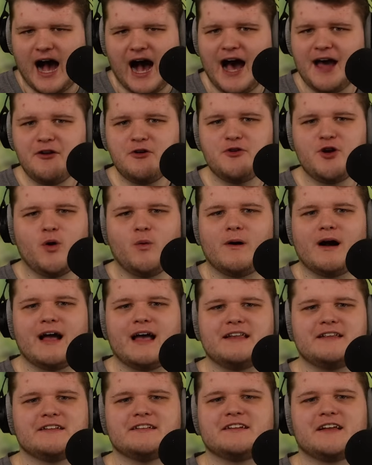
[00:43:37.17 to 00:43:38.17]
I don't know why
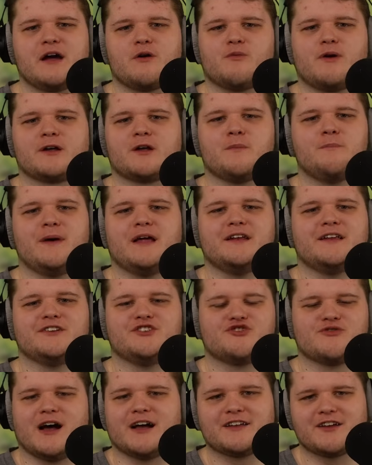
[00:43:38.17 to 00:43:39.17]
I didn't get recommended
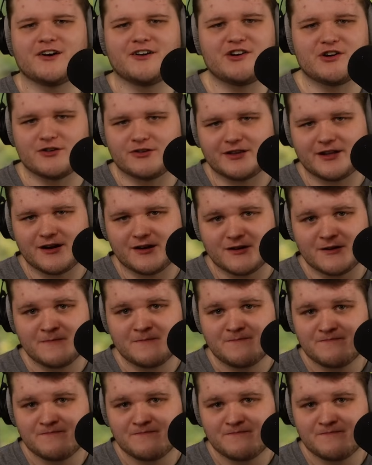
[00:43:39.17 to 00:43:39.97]
Trigun earlier.